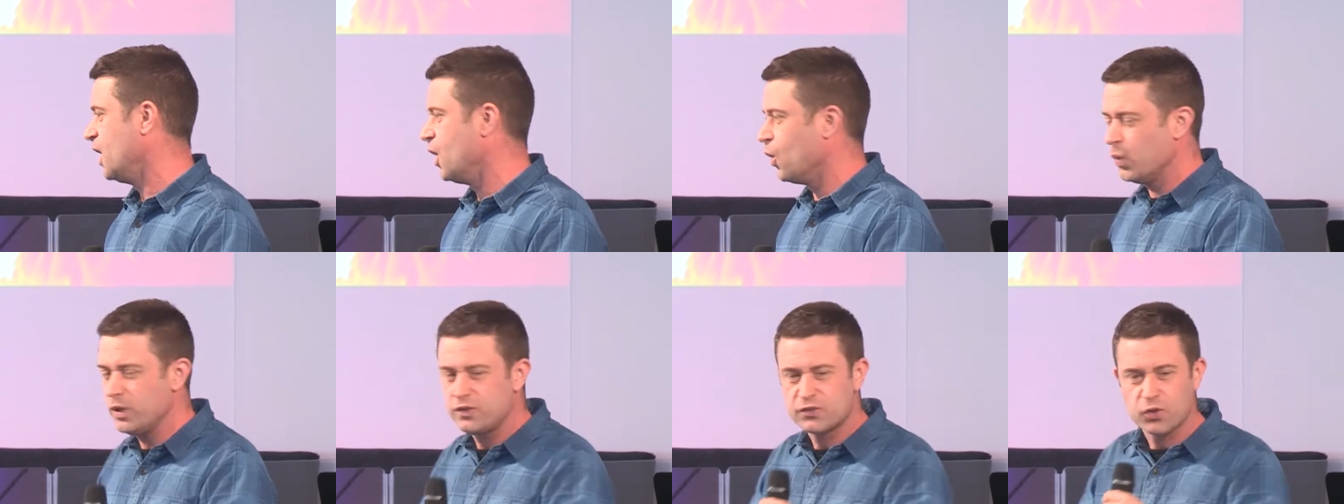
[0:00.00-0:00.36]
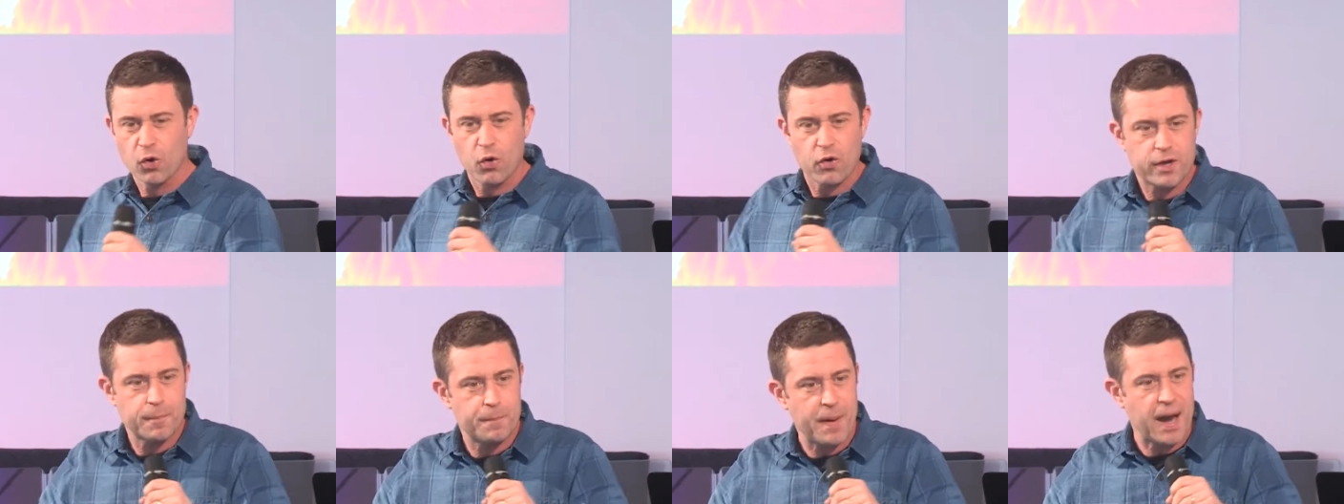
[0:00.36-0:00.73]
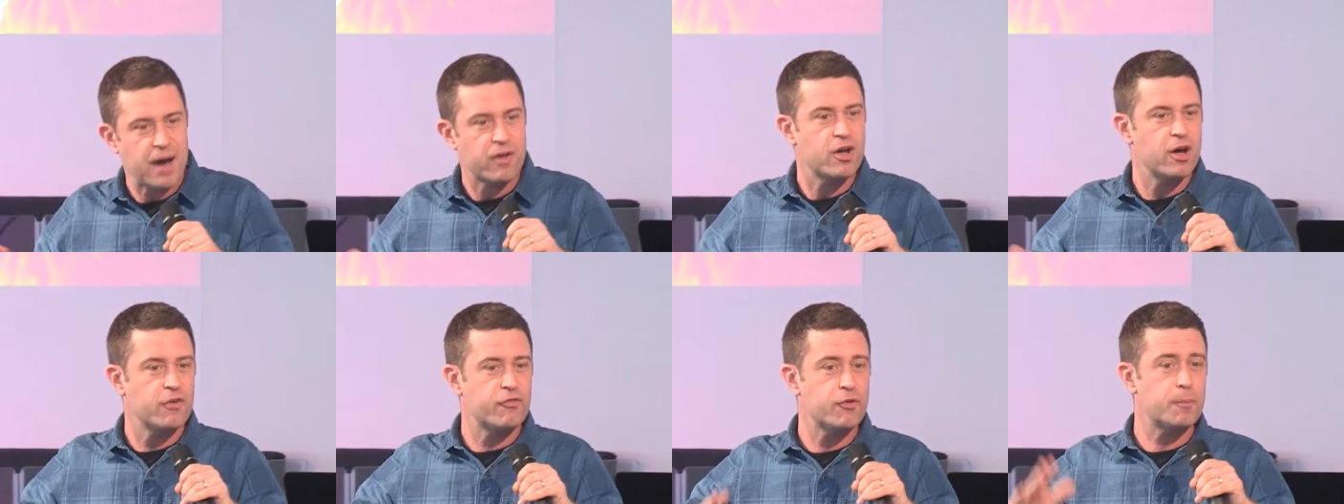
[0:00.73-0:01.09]
We talk
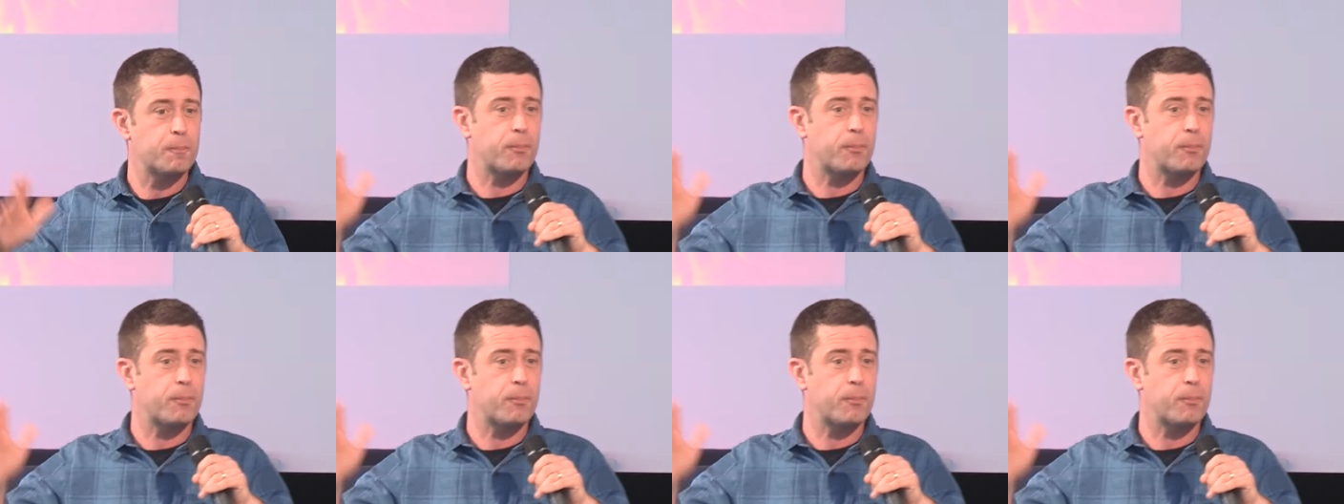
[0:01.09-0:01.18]
about other